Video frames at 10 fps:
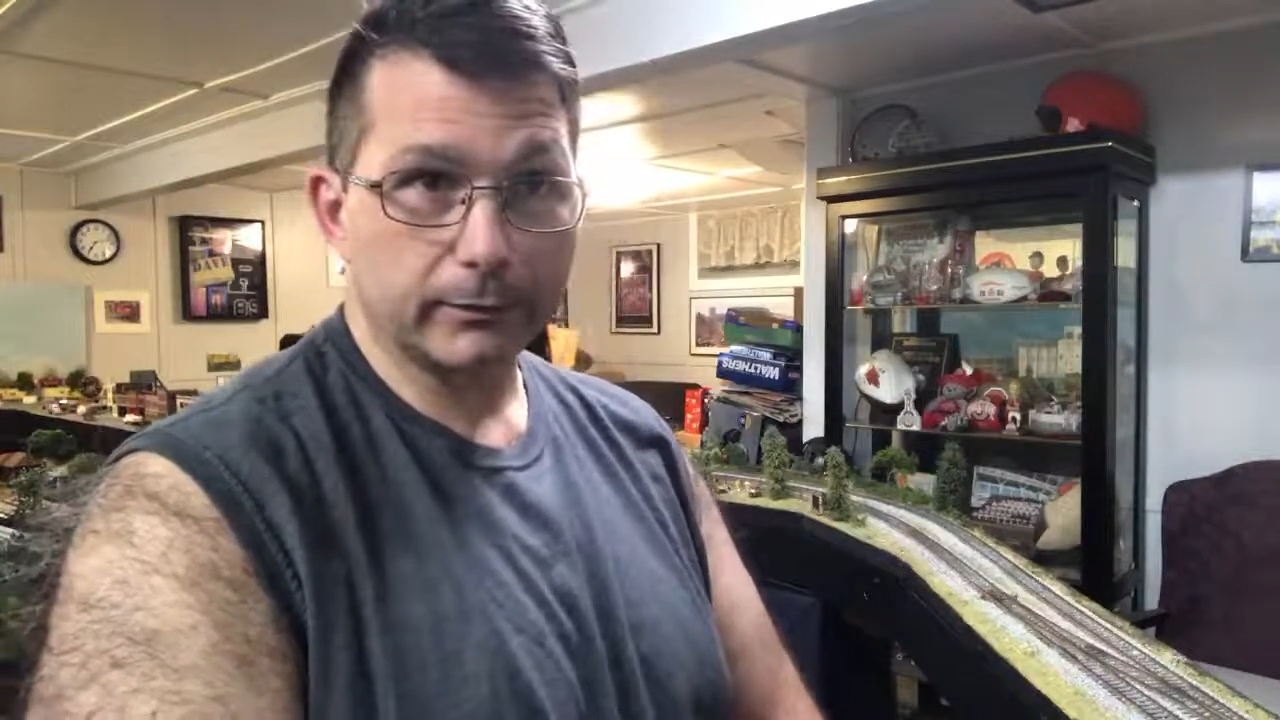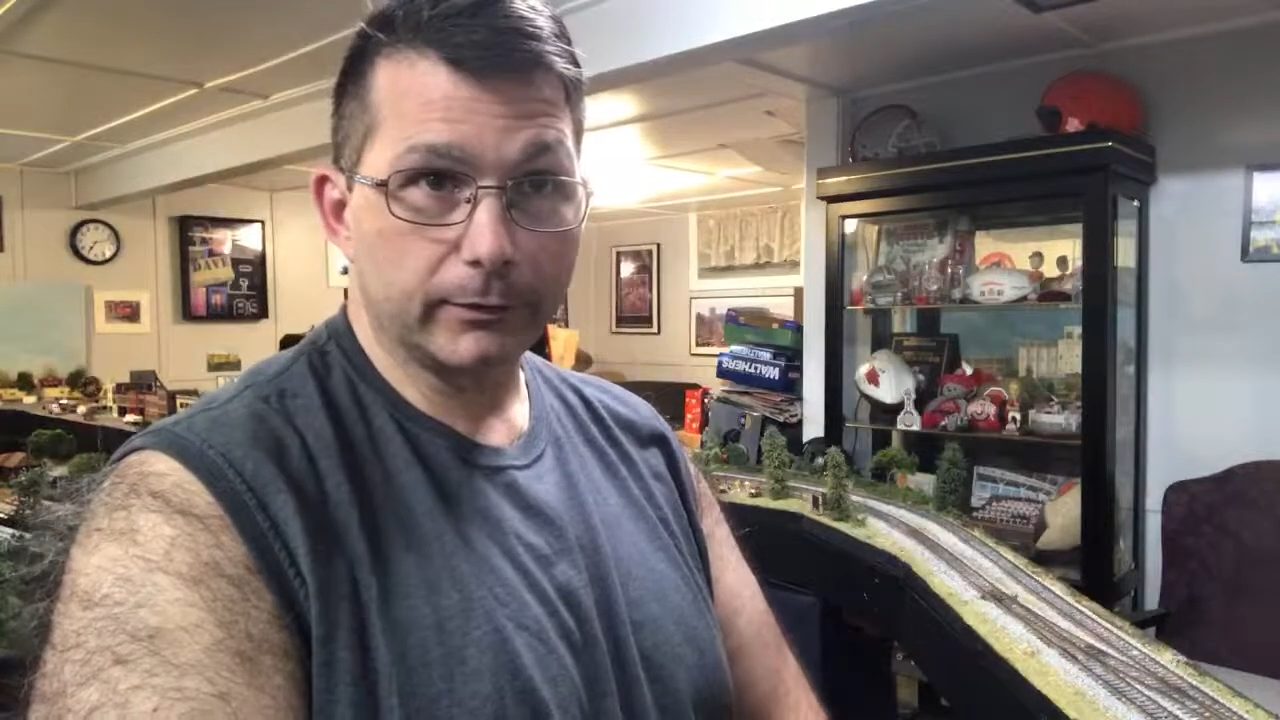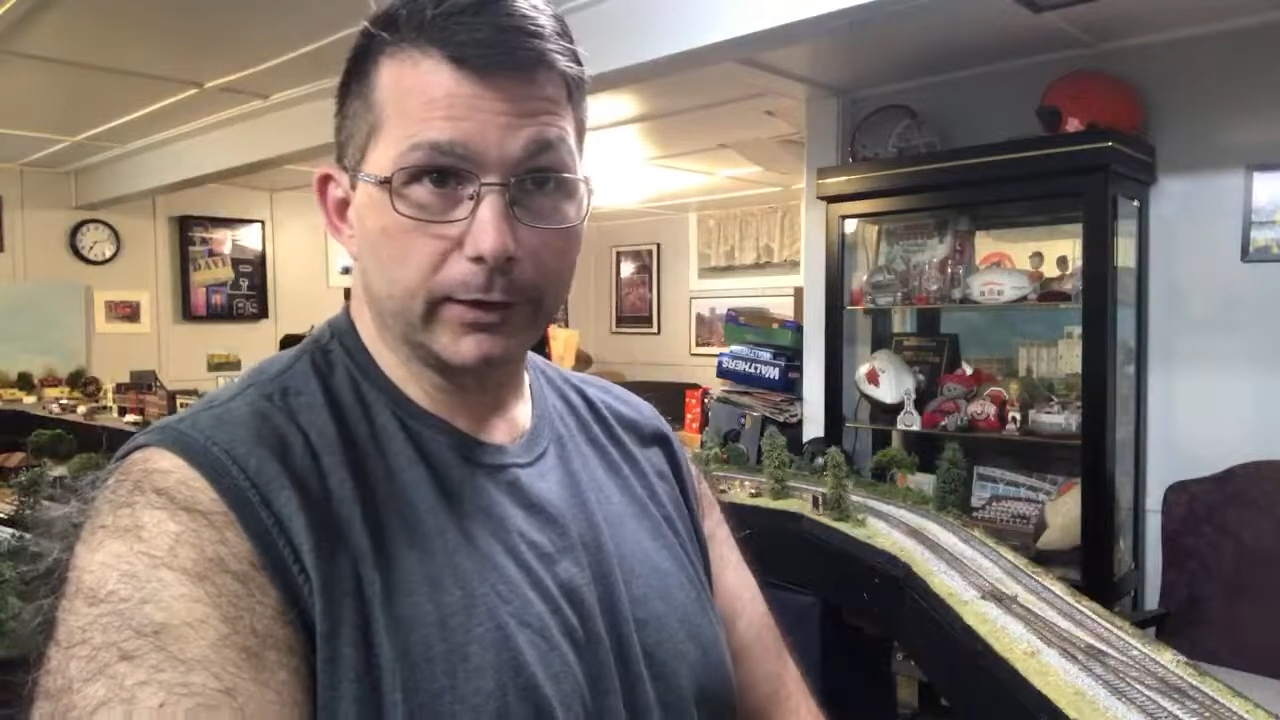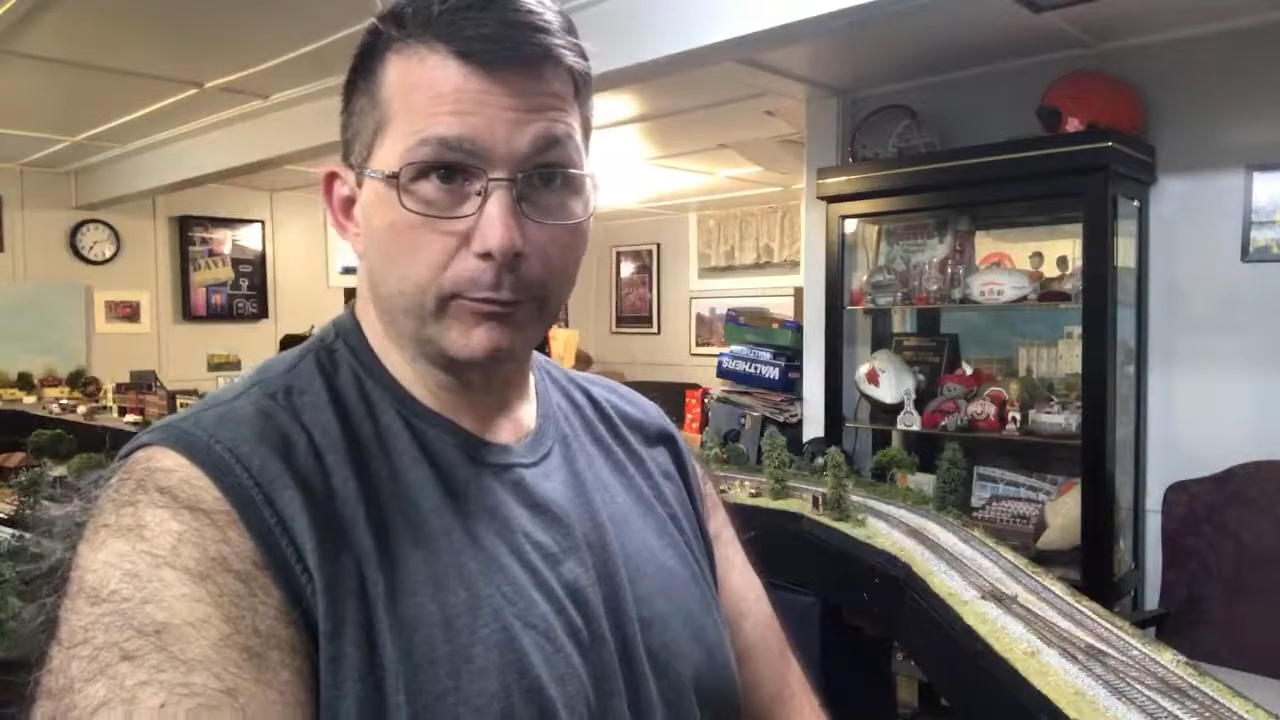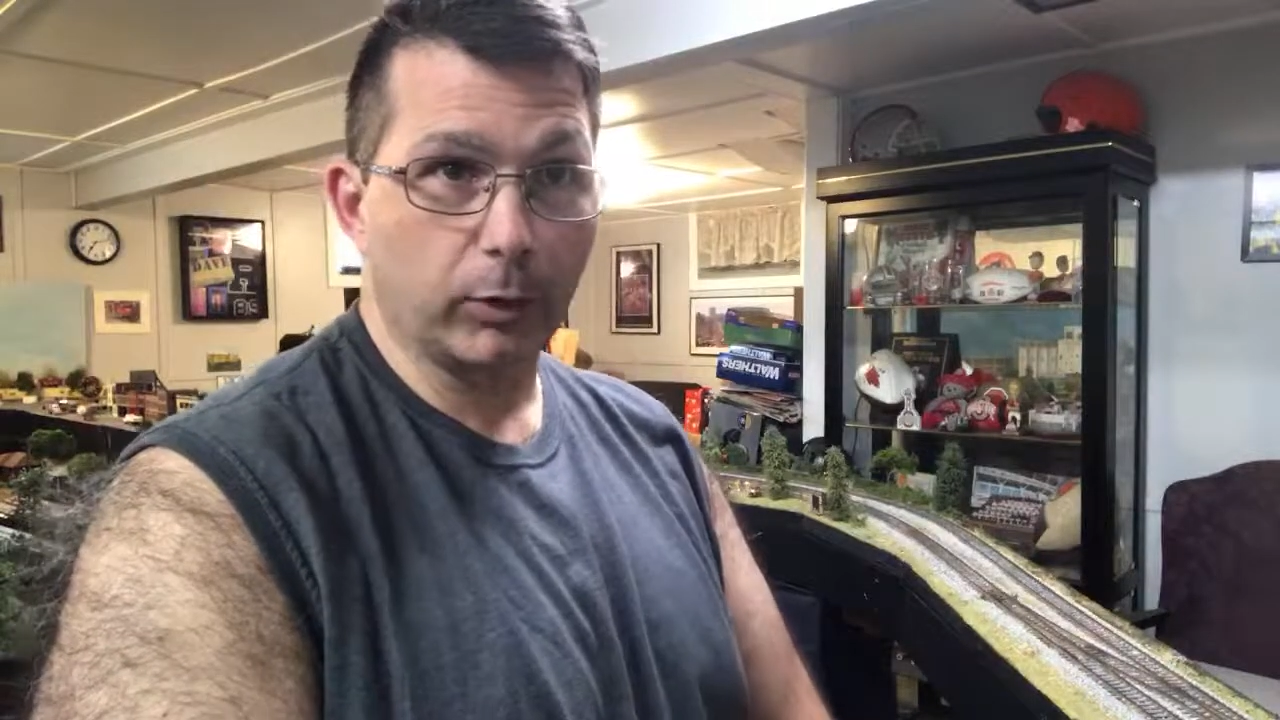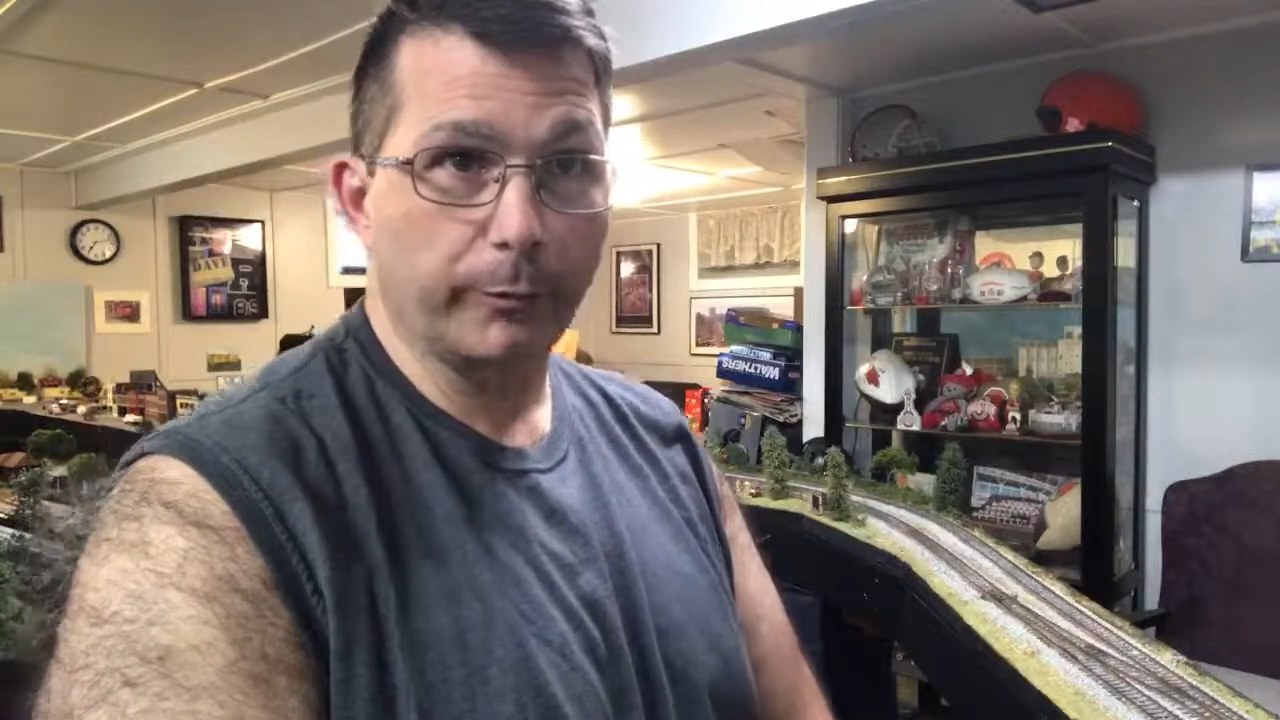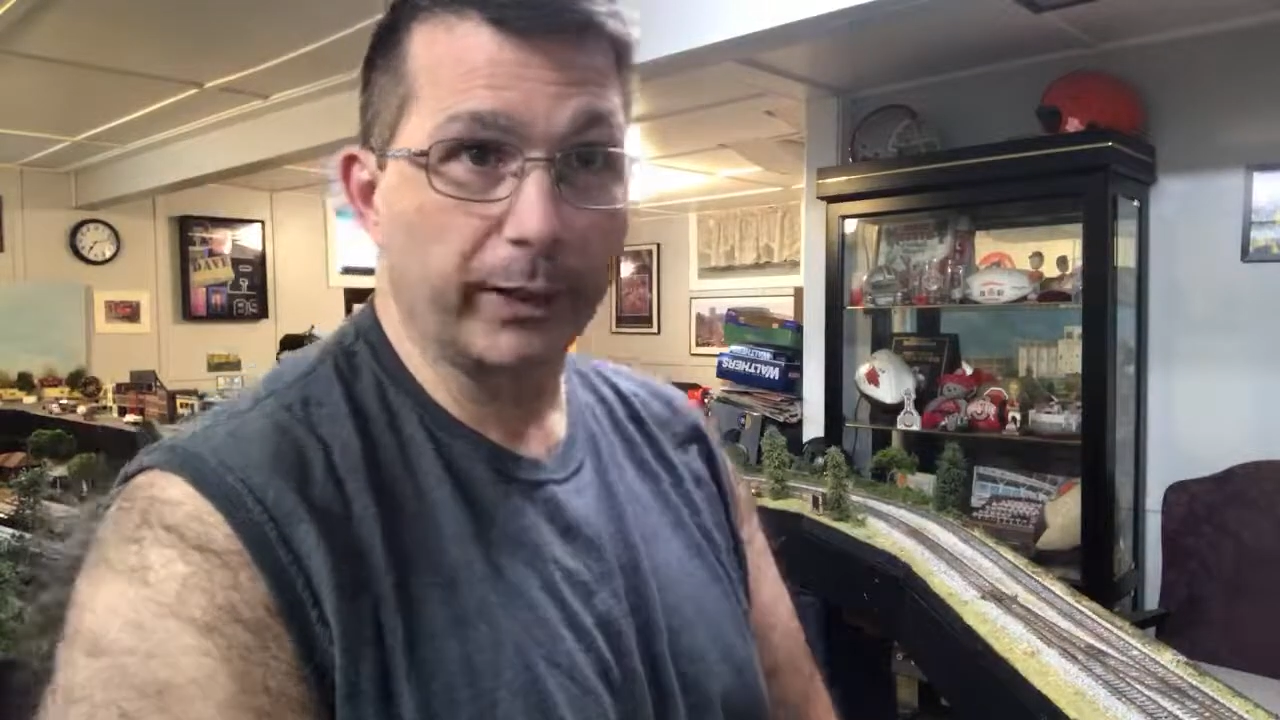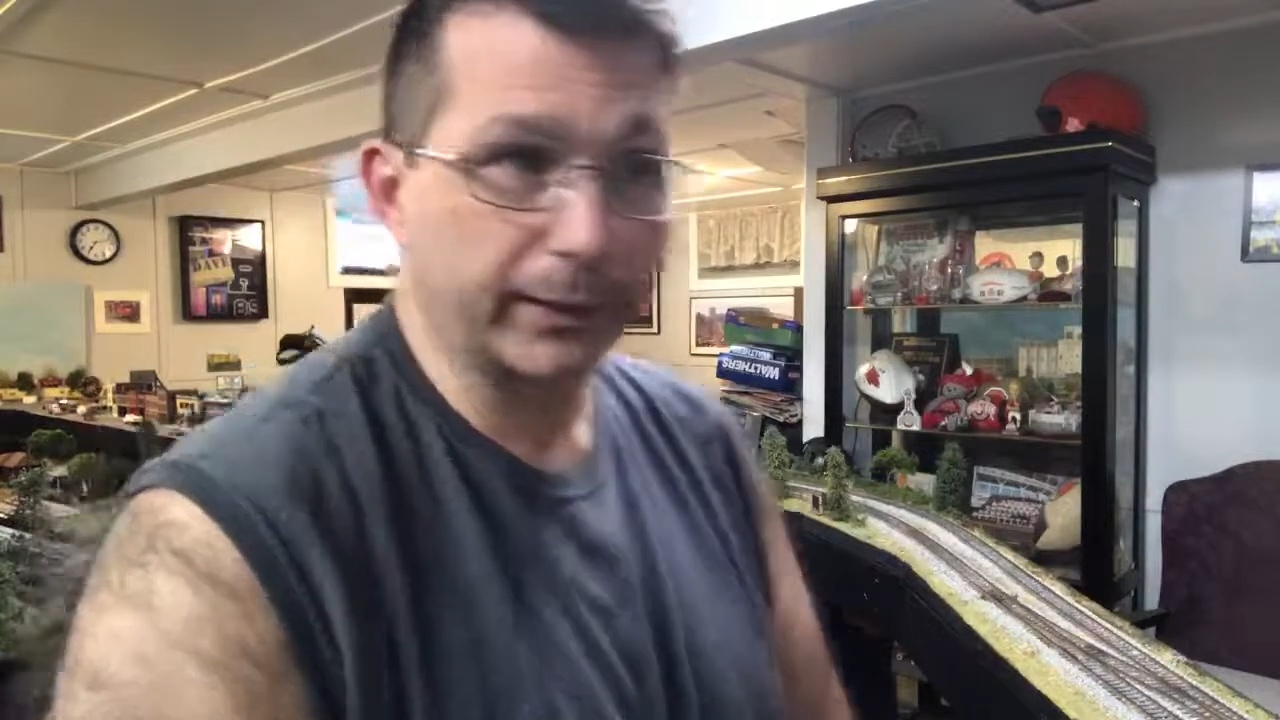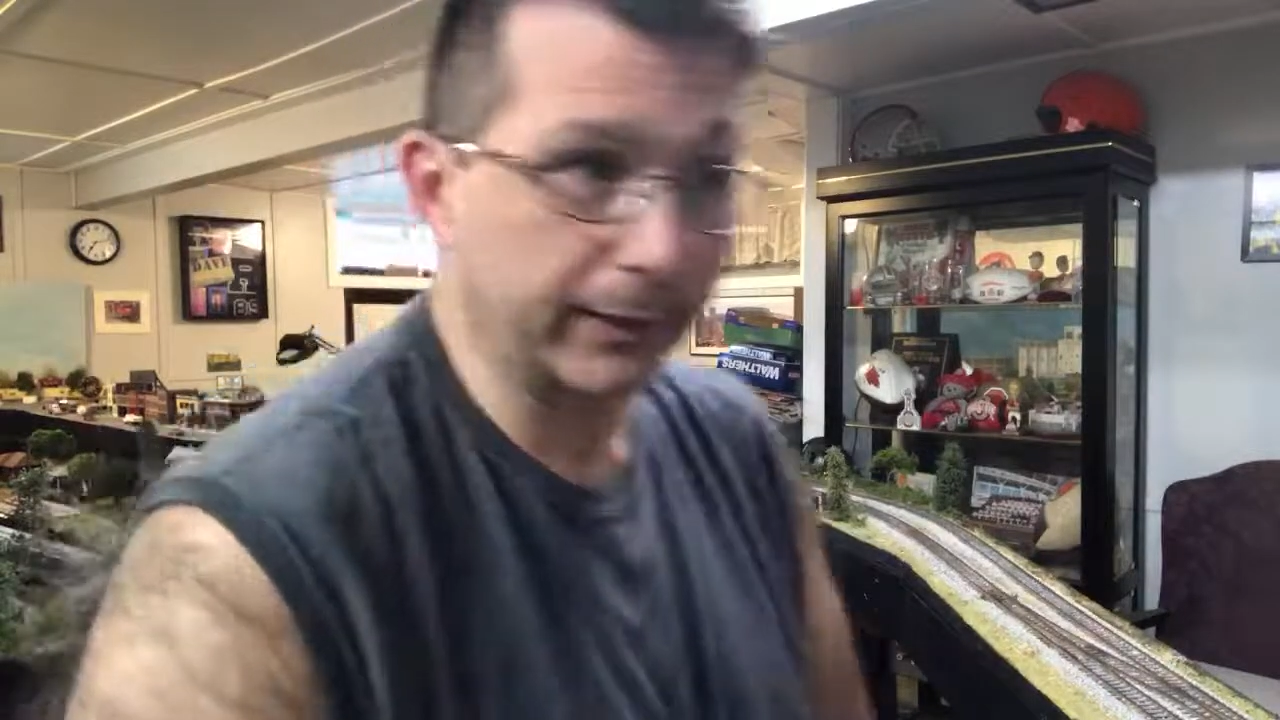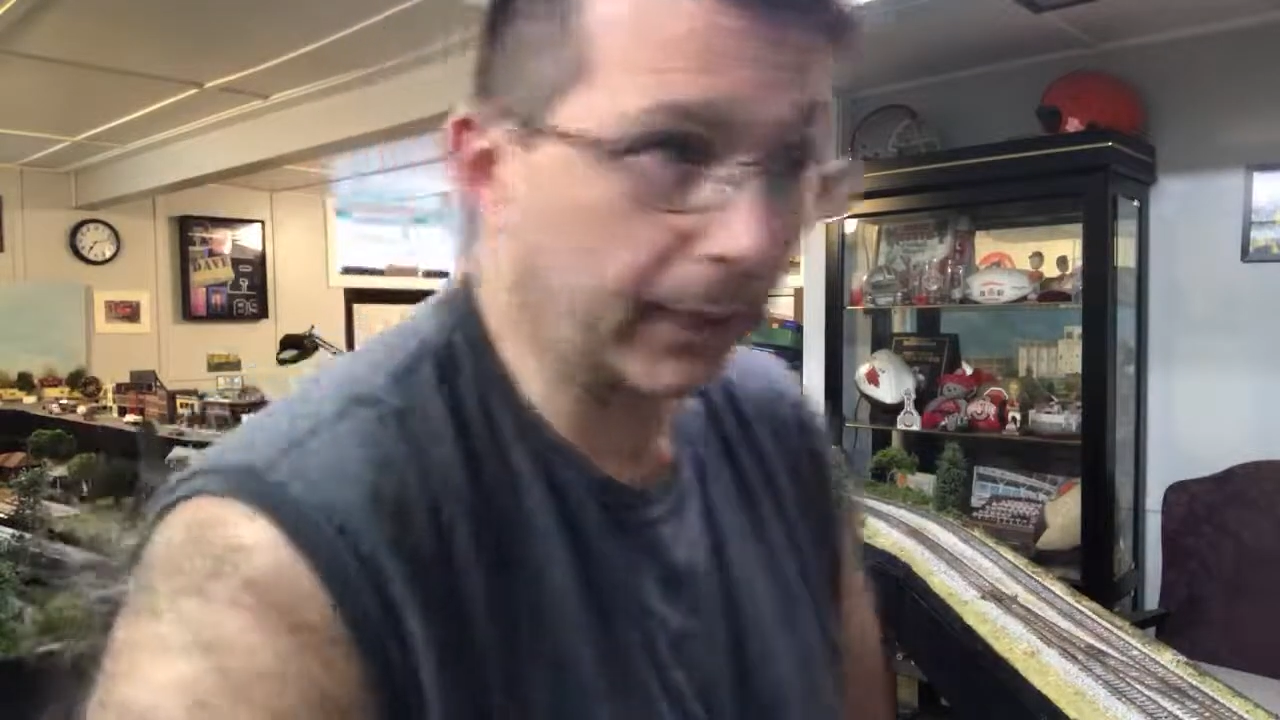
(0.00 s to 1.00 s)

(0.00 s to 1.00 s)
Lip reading: kid brought back in the